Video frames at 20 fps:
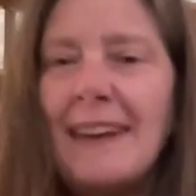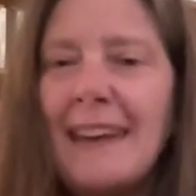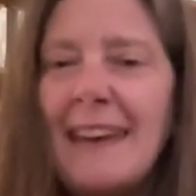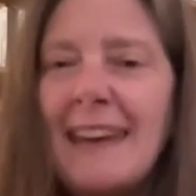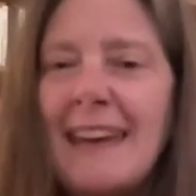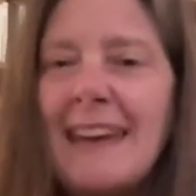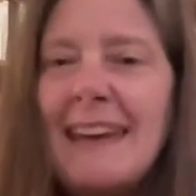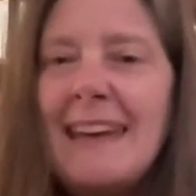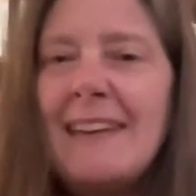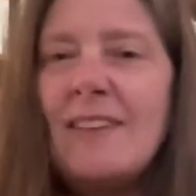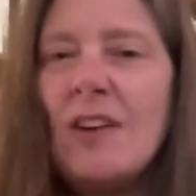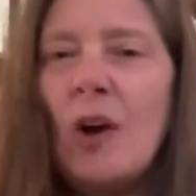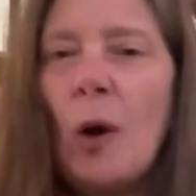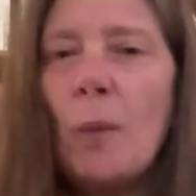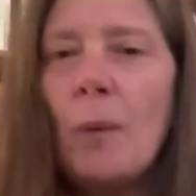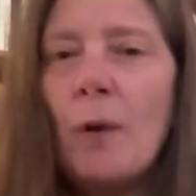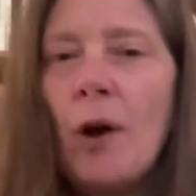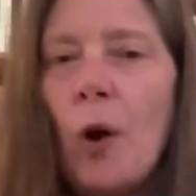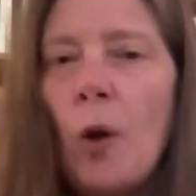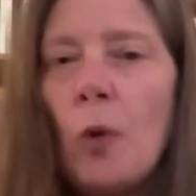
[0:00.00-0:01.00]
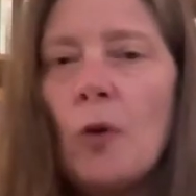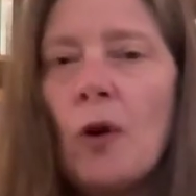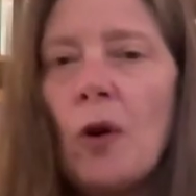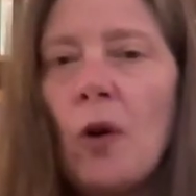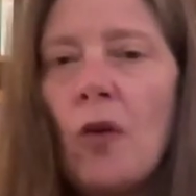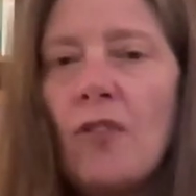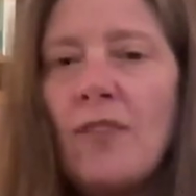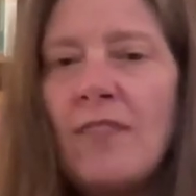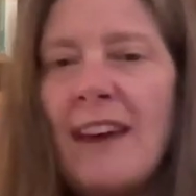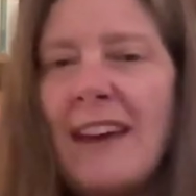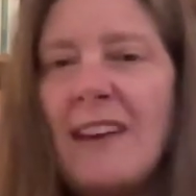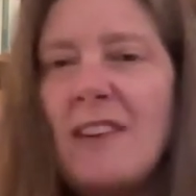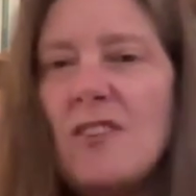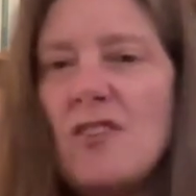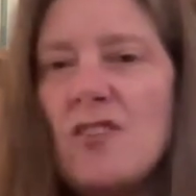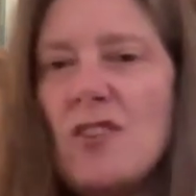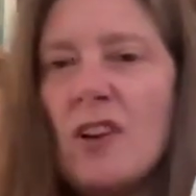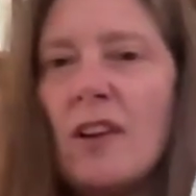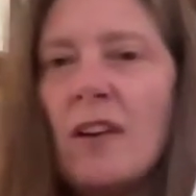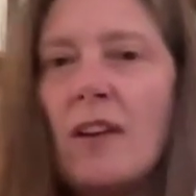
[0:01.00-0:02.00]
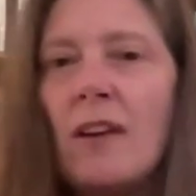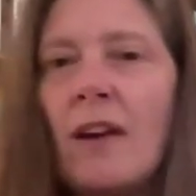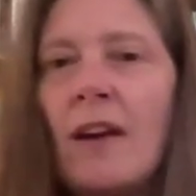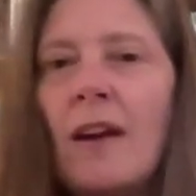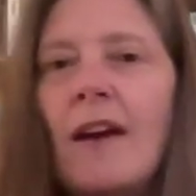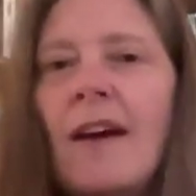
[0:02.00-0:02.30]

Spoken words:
keyed up and hold a lot of tension,